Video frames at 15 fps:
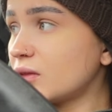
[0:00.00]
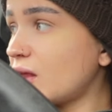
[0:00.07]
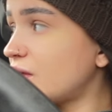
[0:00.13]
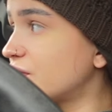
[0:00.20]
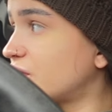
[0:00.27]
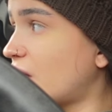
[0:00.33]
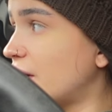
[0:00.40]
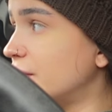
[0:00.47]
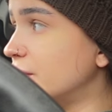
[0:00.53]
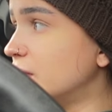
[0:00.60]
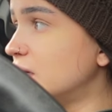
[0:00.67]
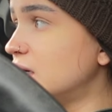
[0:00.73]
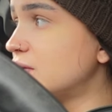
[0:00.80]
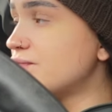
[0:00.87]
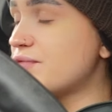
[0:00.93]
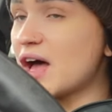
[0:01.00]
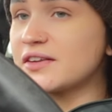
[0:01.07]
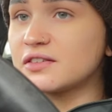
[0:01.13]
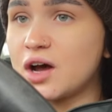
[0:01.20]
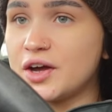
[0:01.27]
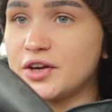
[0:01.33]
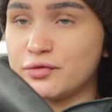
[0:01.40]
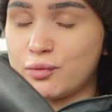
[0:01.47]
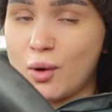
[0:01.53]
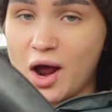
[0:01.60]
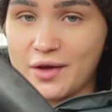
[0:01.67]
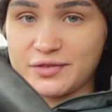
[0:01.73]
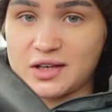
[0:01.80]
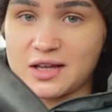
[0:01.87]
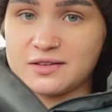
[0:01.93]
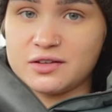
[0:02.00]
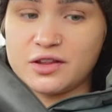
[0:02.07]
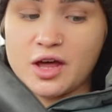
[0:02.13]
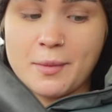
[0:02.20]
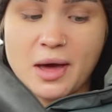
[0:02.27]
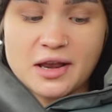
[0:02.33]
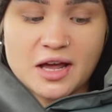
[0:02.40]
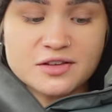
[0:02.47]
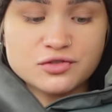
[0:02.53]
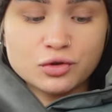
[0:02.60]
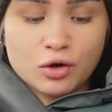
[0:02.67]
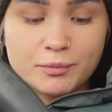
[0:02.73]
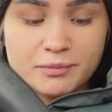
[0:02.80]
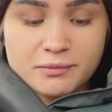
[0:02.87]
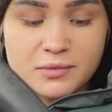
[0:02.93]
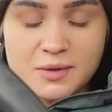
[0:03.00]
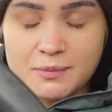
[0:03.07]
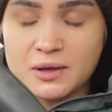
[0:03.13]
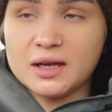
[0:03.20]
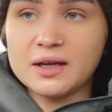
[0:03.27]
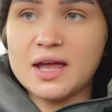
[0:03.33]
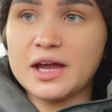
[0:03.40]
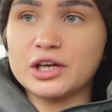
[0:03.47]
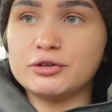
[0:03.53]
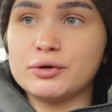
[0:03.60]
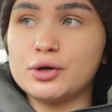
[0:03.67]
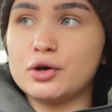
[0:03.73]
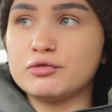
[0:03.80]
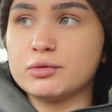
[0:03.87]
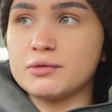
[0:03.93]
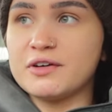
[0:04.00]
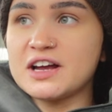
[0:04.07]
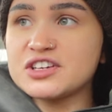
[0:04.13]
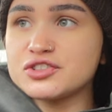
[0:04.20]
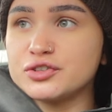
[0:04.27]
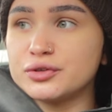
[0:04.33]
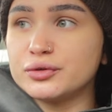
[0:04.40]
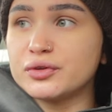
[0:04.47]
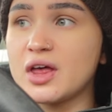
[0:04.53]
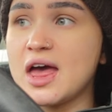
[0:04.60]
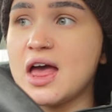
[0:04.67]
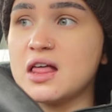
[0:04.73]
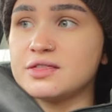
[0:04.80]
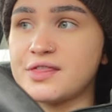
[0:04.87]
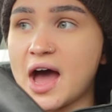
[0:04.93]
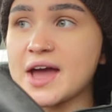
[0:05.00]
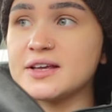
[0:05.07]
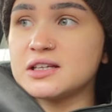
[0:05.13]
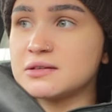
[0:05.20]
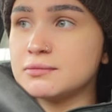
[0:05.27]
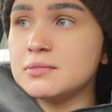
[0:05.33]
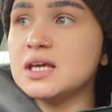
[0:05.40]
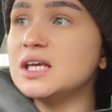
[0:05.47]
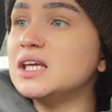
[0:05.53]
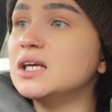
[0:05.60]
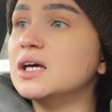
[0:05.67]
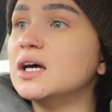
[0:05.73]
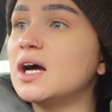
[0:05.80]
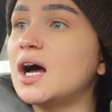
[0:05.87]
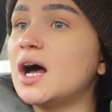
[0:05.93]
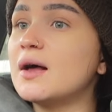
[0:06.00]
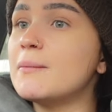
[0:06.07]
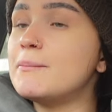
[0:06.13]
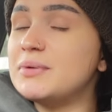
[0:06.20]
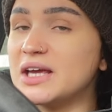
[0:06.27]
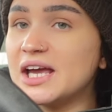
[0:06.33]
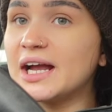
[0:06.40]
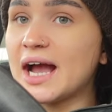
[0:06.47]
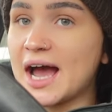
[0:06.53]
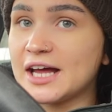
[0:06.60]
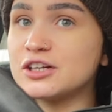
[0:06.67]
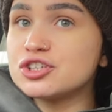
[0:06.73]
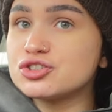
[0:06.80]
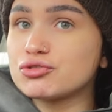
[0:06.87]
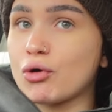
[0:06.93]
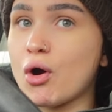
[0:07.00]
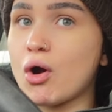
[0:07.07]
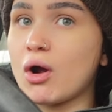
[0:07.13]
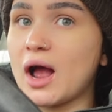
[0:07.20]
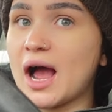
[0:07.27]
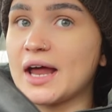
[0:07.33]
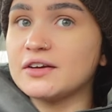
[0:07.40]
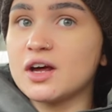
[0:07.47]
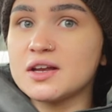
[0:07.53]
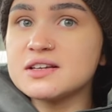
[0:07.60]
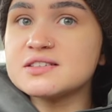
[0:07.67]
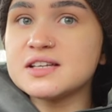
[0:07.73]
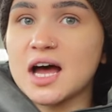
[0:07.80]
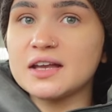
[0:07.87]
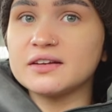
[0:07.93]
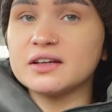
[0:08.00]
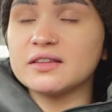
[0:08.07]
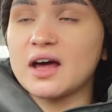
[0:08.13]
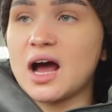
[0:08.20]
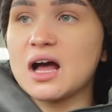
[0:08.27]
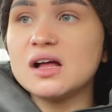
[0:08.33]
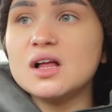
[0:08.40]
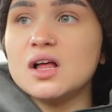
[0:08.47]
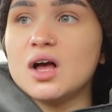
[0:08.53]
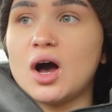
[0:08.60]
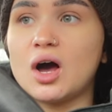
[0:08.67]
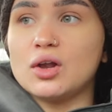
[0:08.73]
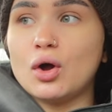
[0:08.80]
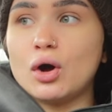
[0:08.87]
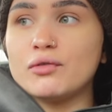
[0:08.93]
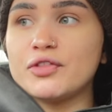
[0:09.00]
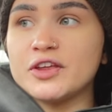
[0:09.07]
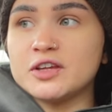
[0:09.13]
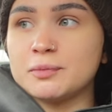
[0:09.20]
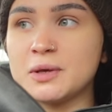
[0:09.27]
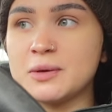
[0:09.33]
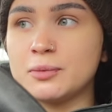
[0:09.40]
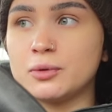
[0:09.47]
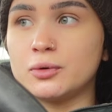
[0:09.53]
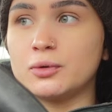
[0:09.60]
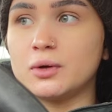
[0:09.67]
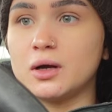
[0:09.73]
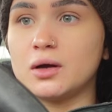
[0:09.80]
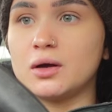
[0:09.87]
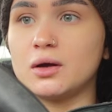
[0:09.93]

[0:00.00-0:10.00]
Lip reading: So that's kind of what I've said to them. And that's not me being ignorant of professionals. That is me being headstrong and understanding that a lot of these people,